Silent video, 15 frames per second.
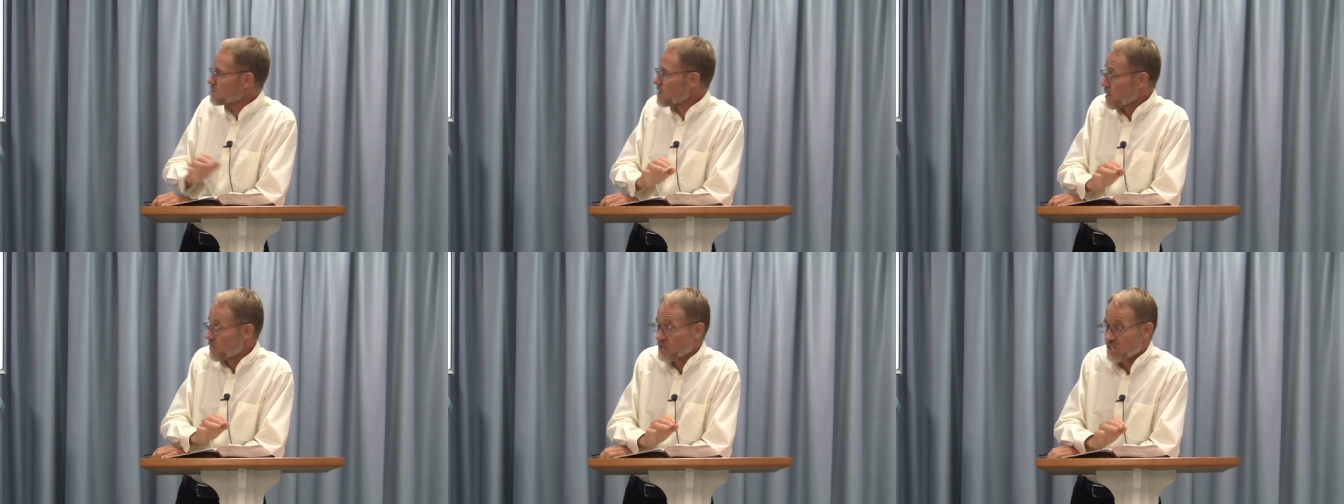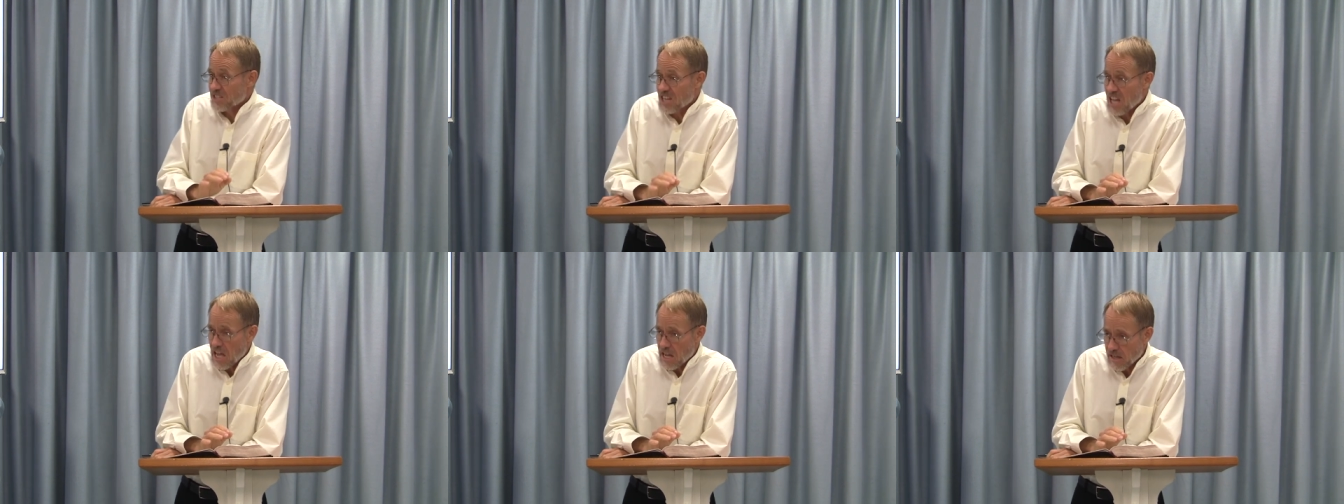of the
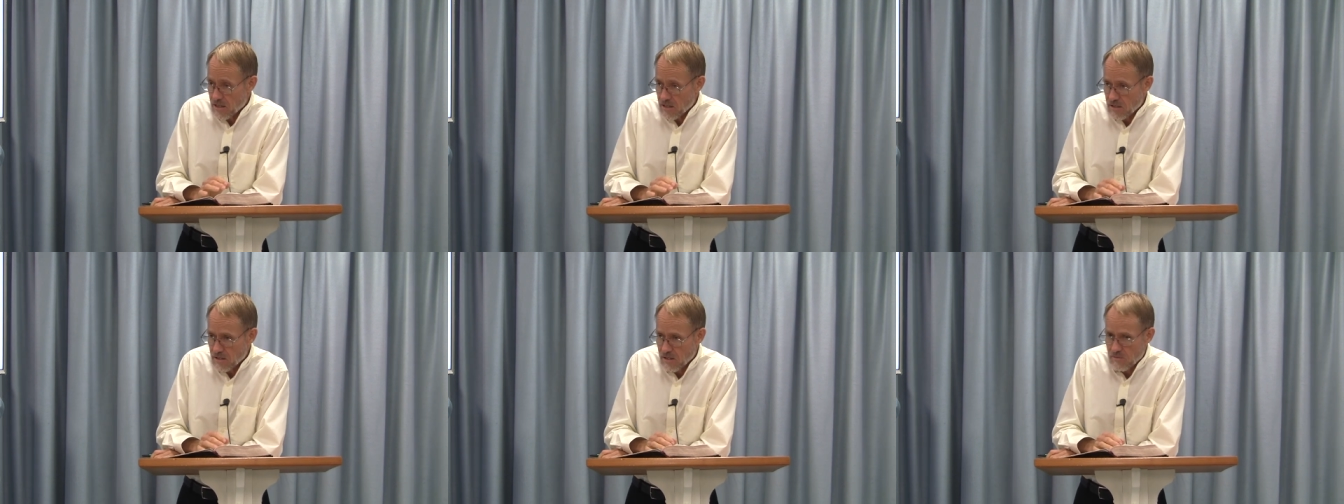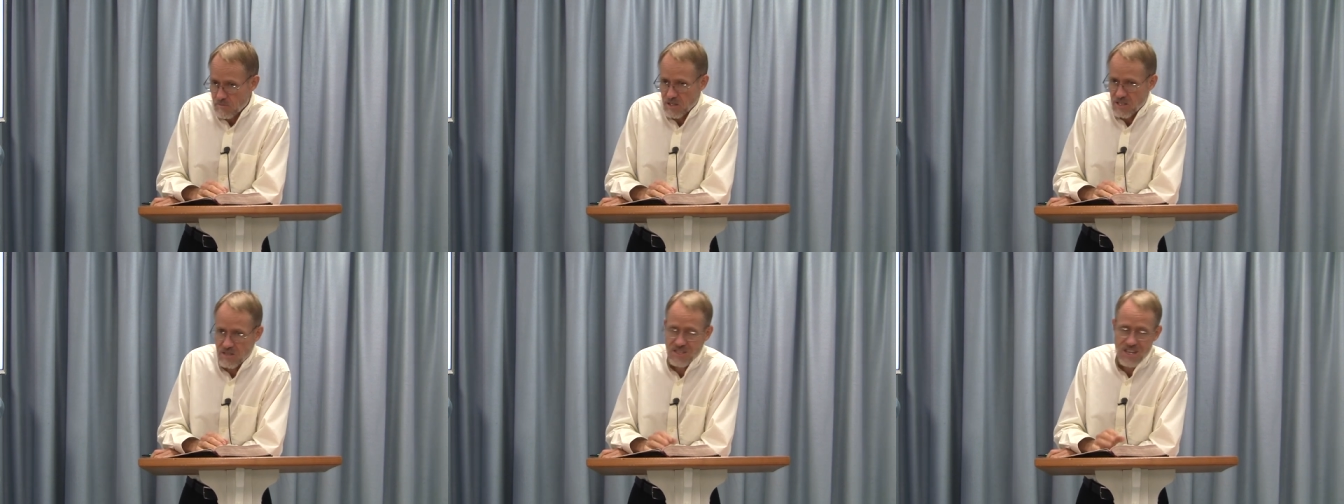day,
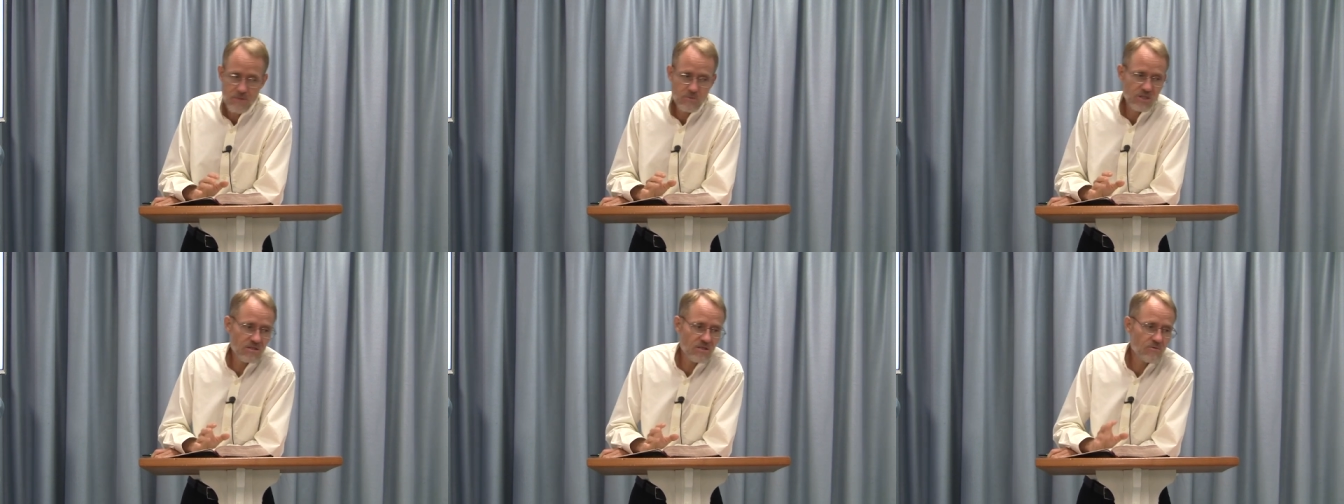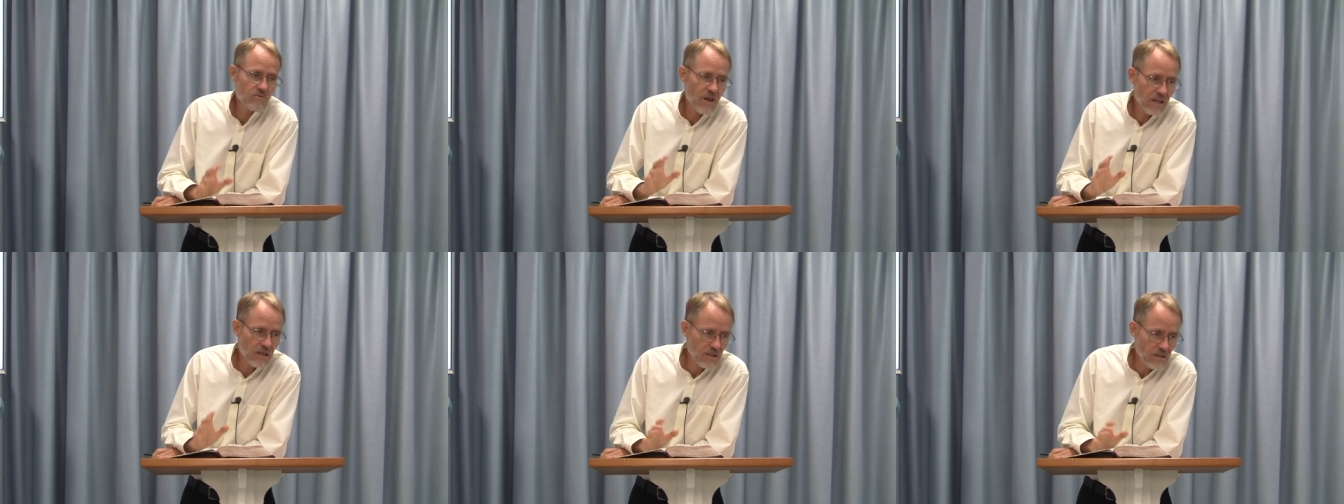because that was the
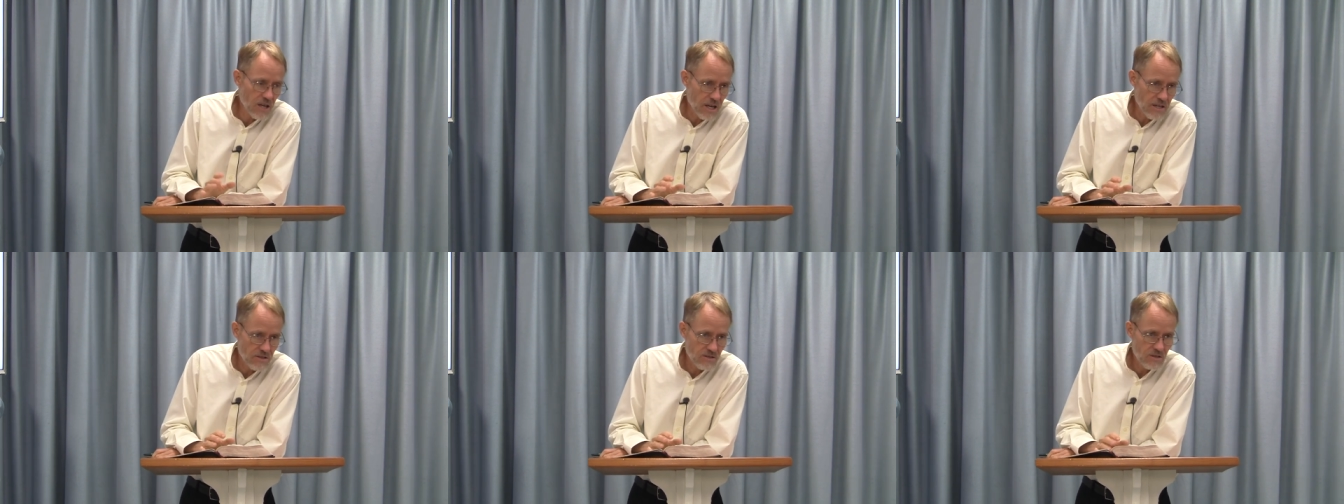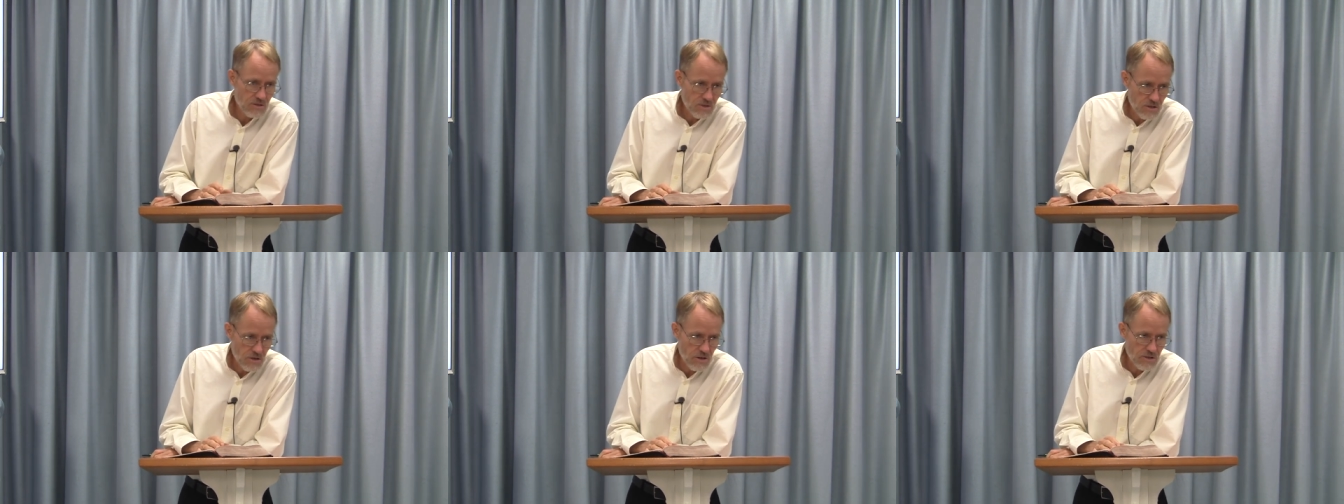recognized
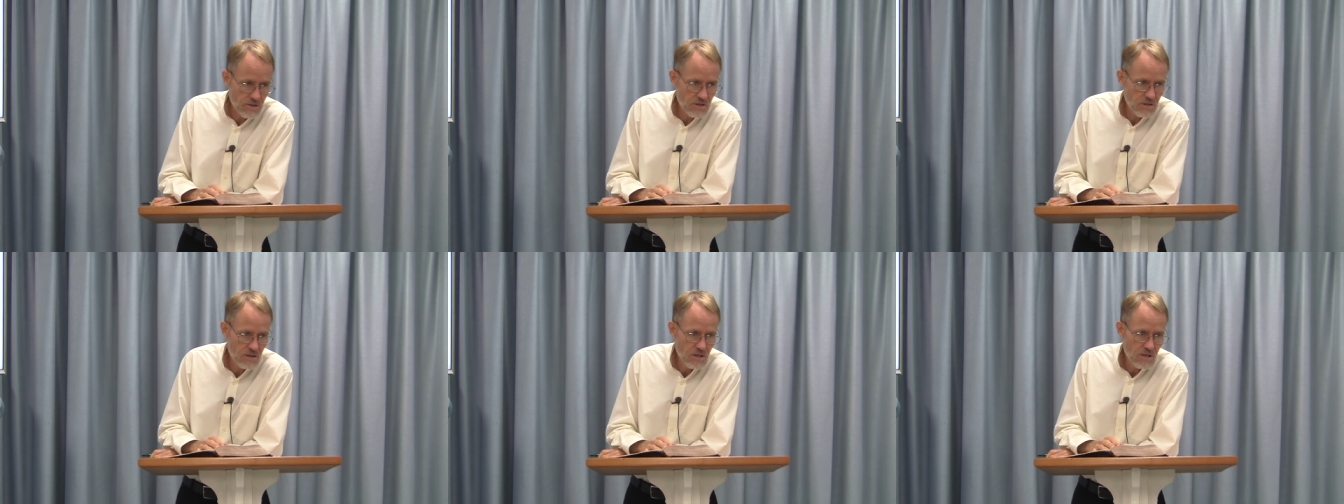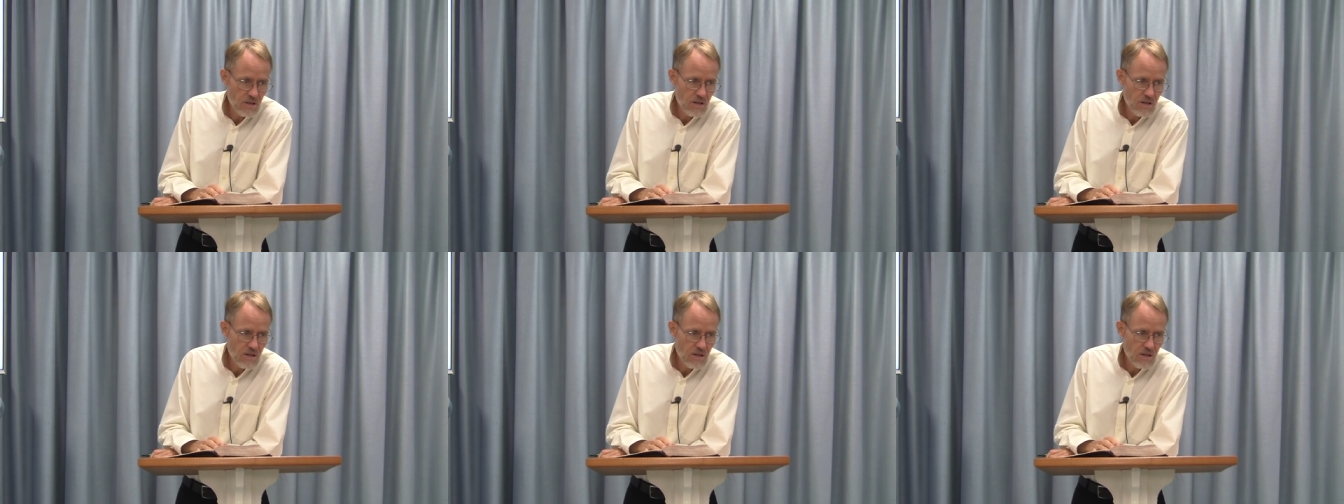church.